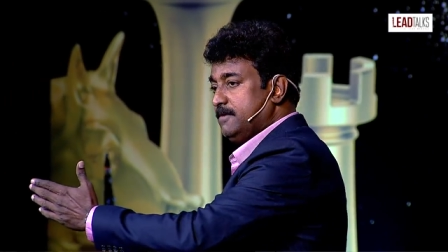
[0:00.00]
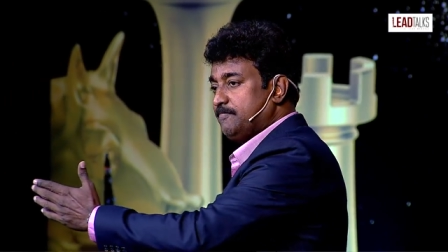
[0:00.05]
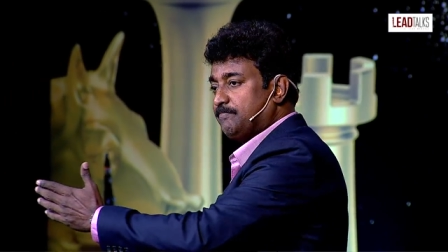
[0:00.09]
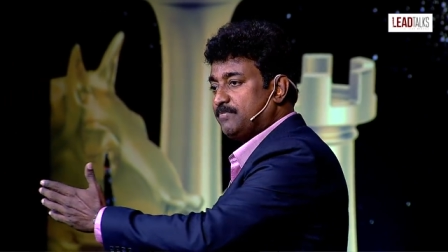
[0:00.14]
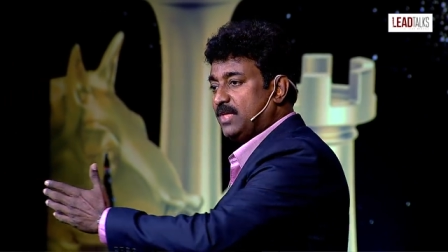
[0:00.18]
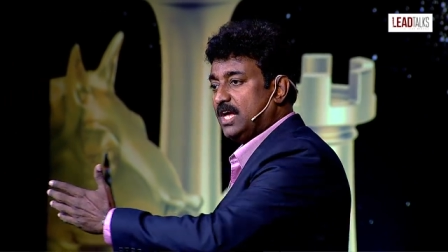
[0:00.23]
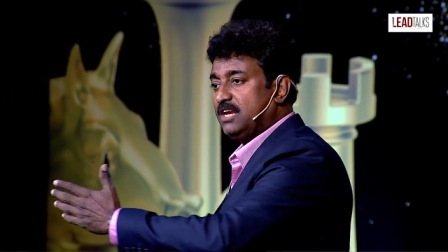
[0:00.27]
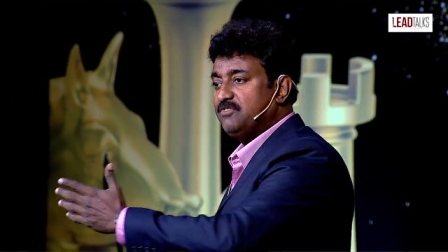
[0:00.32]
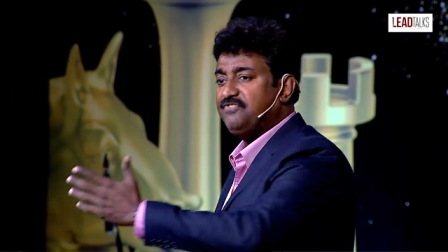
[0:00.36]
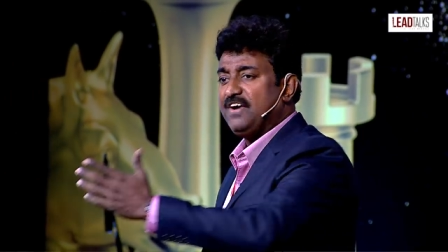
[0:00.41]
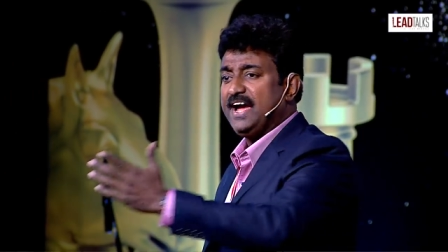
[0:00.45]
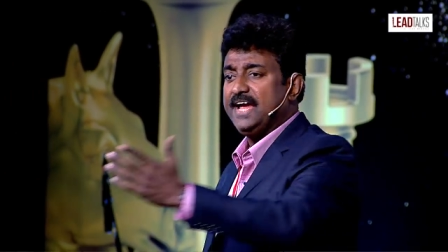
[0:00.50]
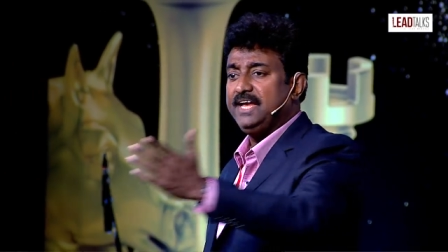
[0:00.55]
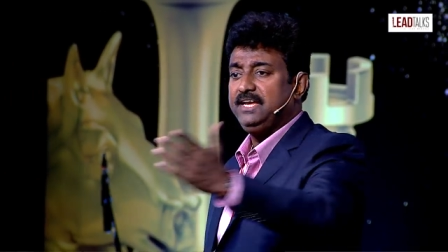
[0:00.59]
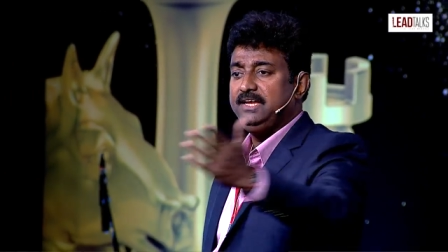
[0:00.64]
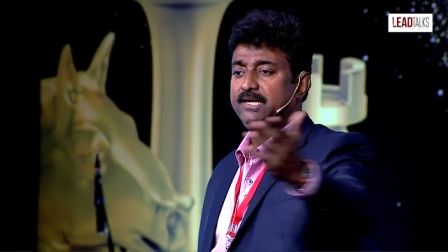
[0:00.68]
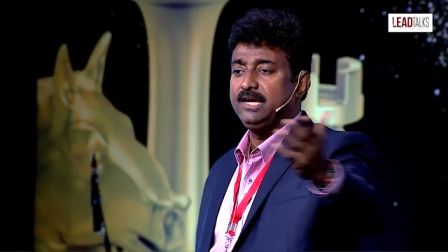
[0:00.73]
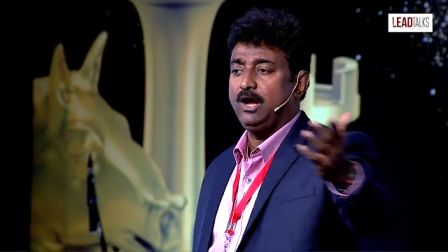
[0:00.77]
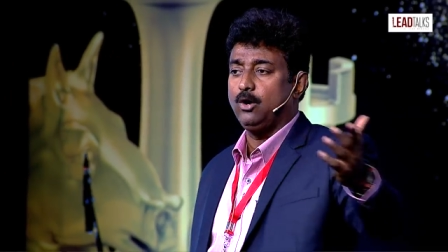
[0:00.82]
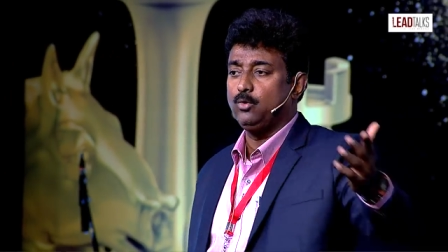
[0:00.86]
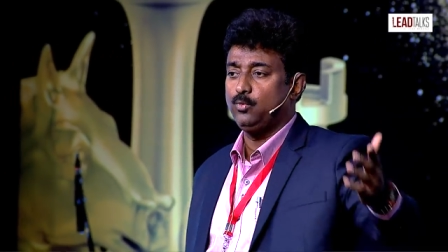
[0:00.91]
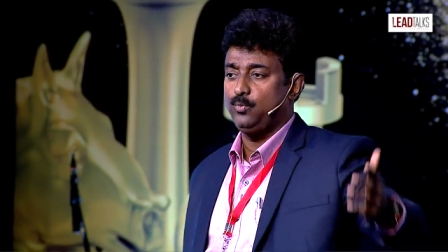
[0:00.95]
and
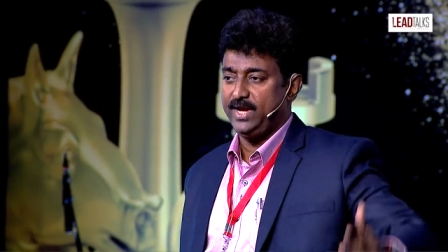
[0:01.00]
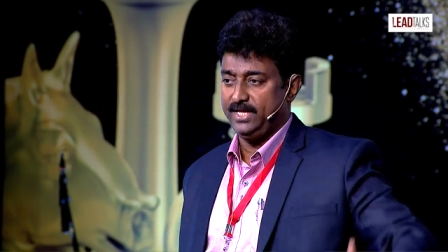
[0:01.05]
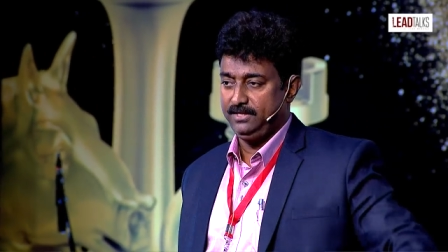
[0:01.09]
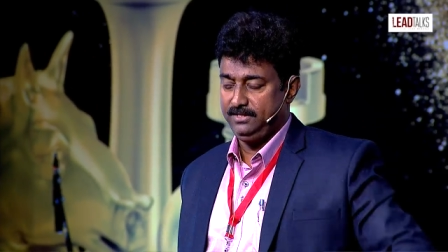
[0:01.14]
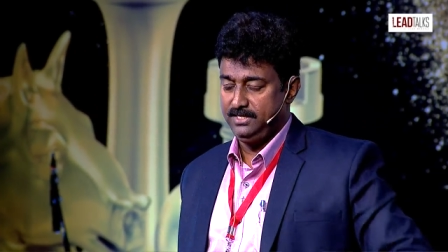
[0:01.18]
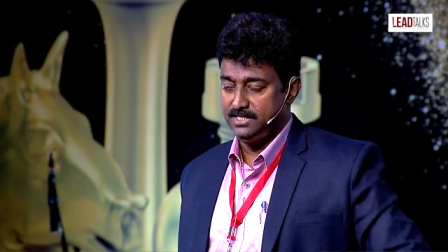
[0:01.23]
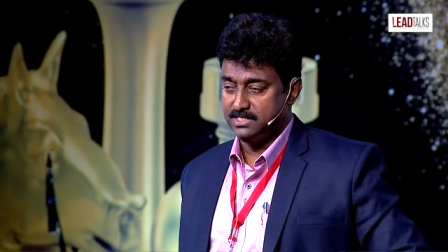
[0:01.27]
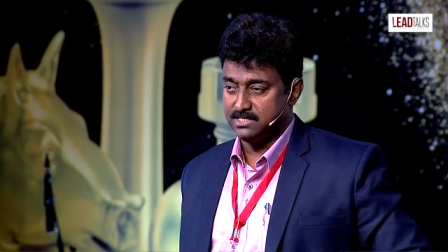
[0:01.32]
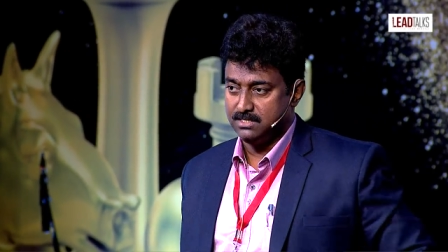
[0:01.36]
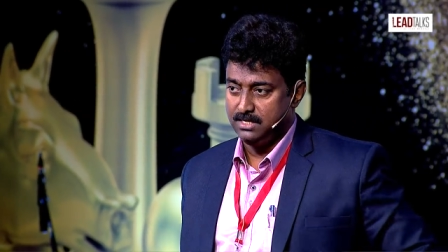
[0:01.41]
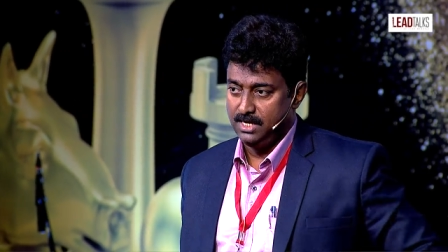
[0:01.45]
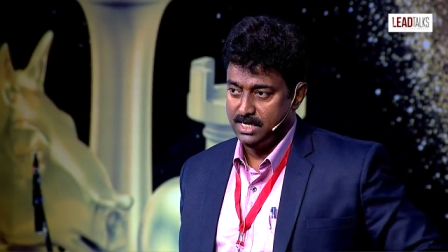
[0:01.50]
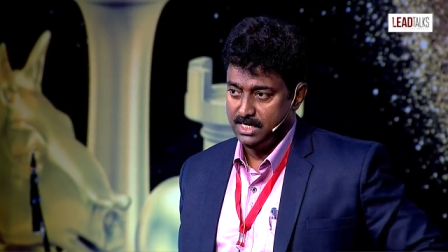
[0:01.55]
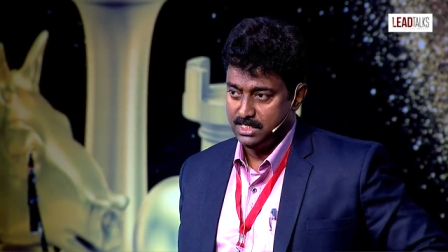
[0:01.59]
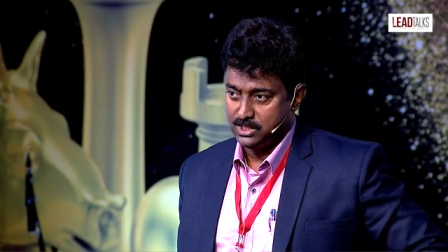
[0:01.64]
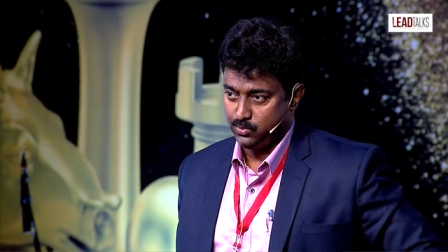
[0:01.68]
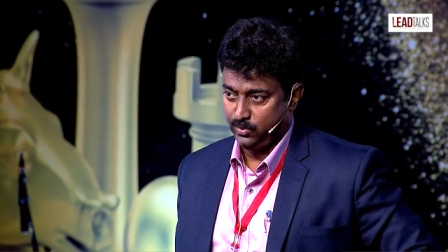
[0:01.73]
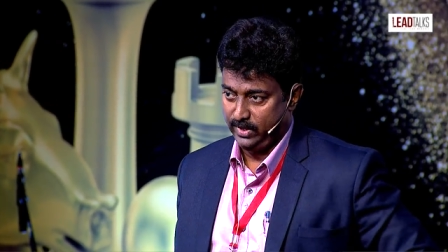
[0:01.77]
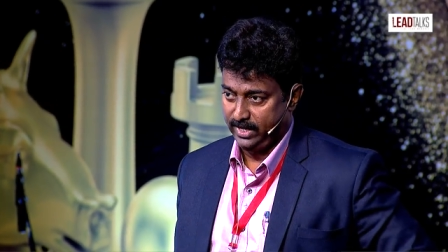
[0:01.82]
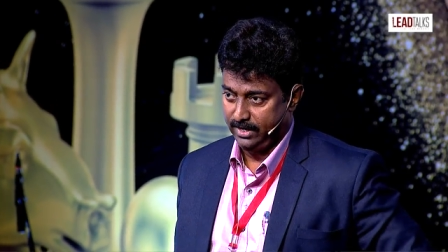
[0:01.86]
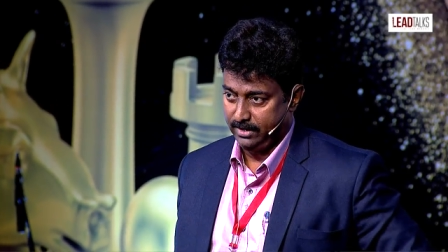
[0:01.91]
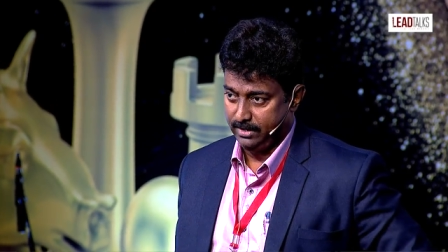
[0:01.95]
finding out where these girls
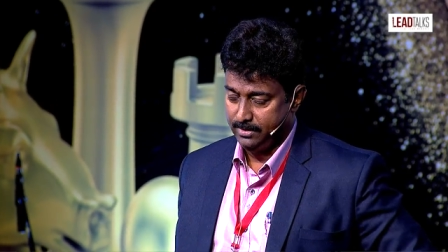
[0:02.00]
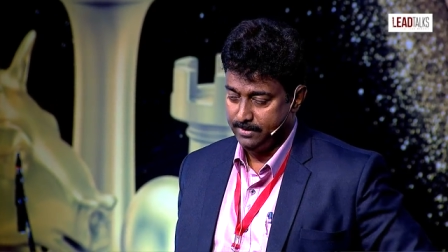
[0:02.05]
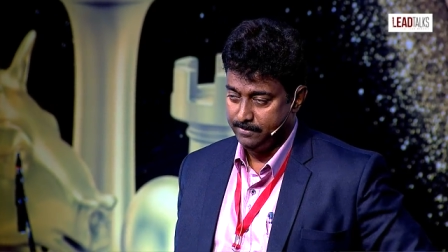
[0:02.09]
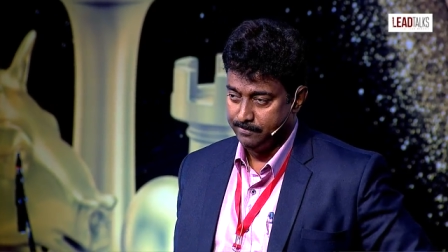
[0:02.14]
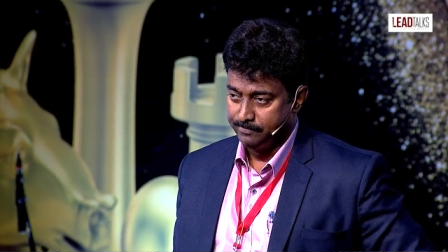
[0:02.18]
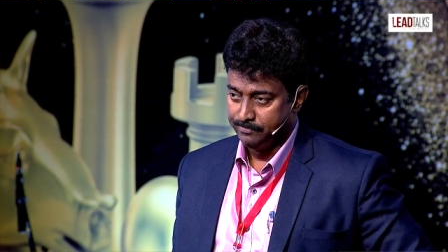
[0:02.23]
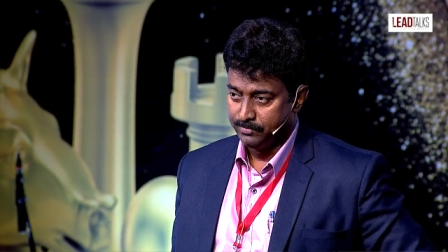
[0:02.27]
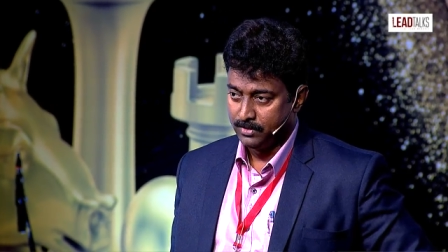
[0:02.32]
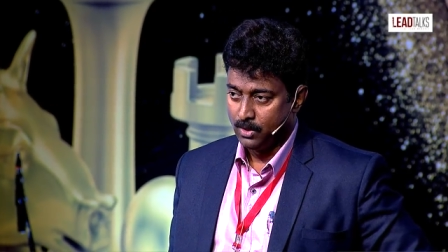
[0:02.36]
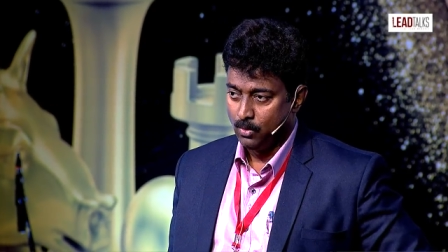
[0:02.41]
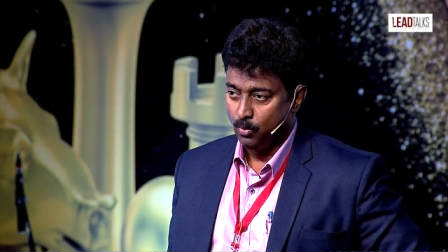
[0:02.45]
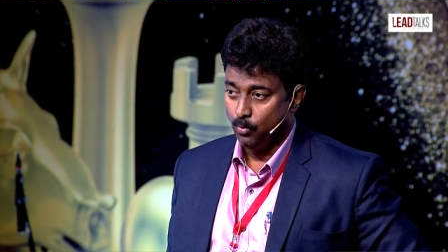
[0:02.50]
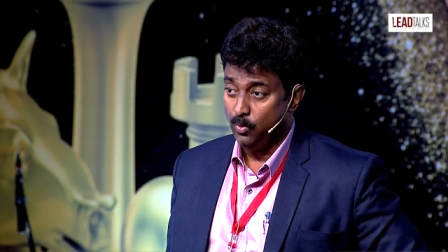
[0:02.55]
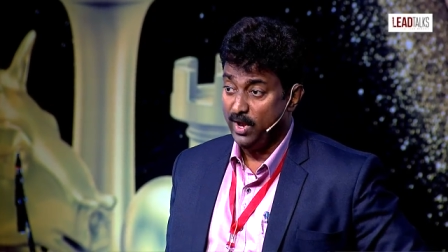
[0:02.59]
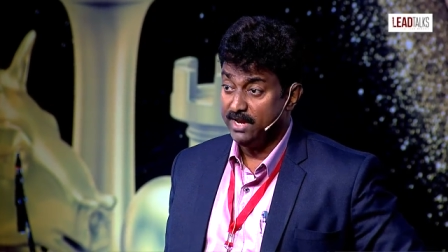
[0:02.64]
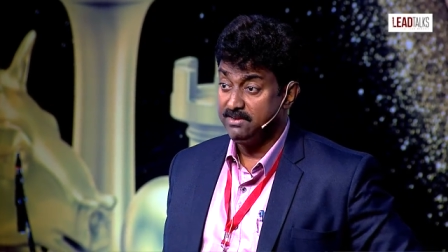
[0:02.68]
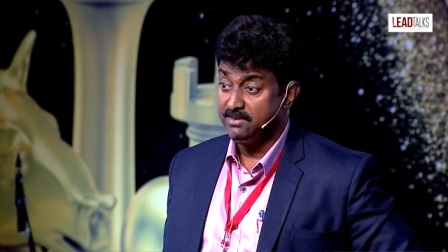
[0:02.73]
were. One